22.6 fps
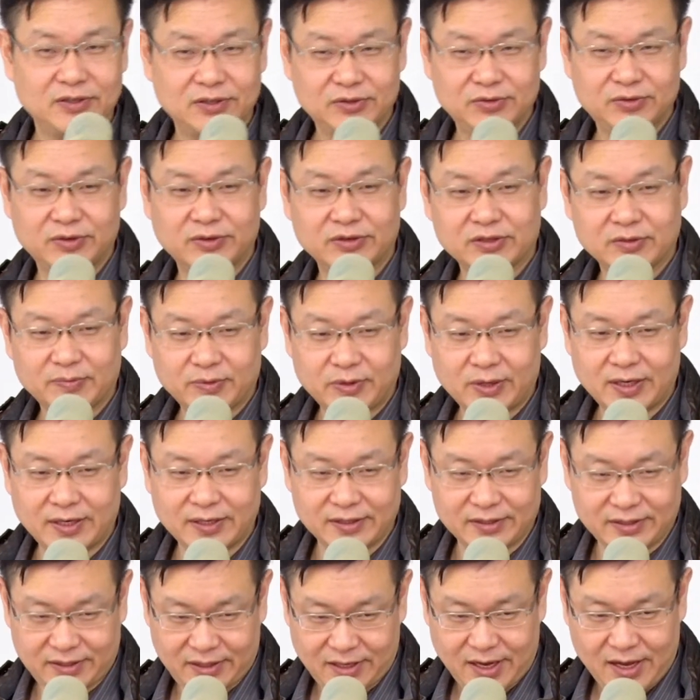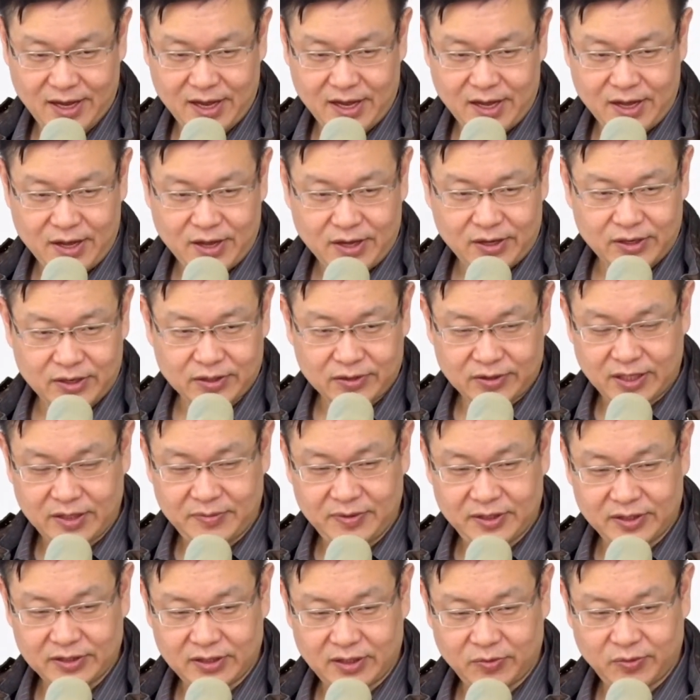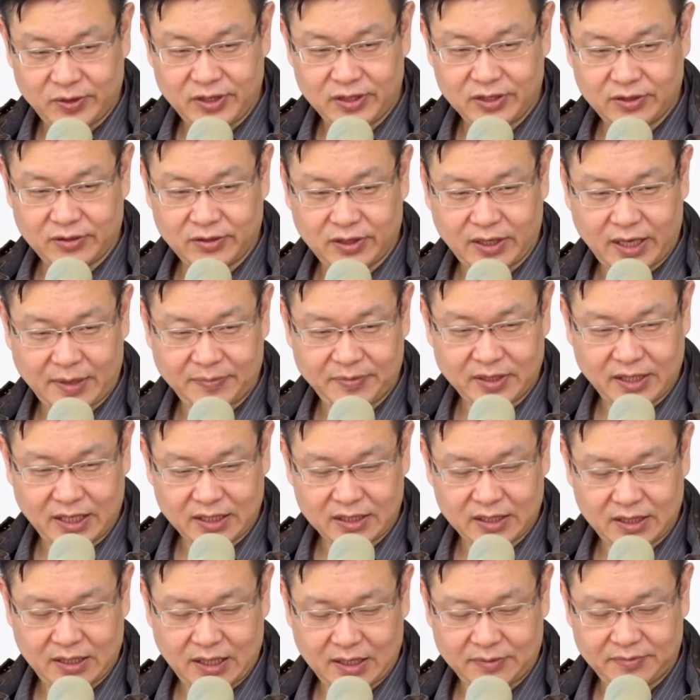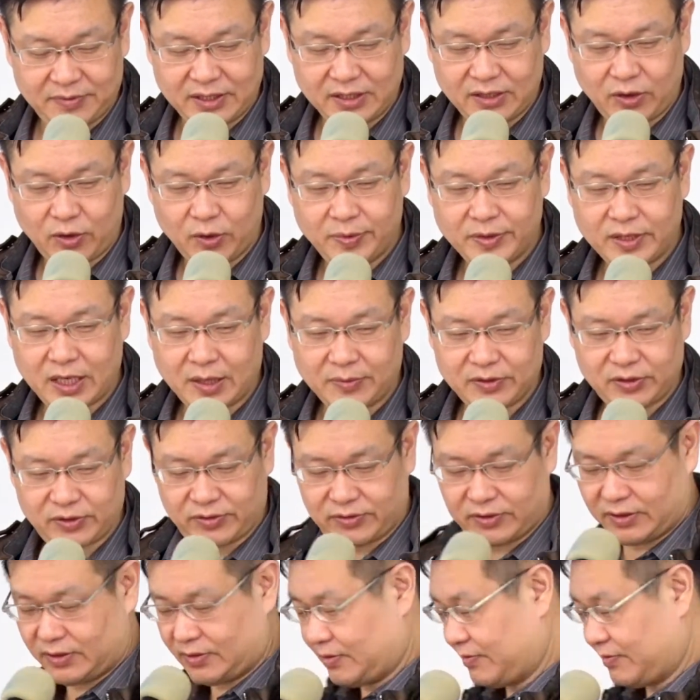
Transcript: To your surprise. So that means the window has been opened up to a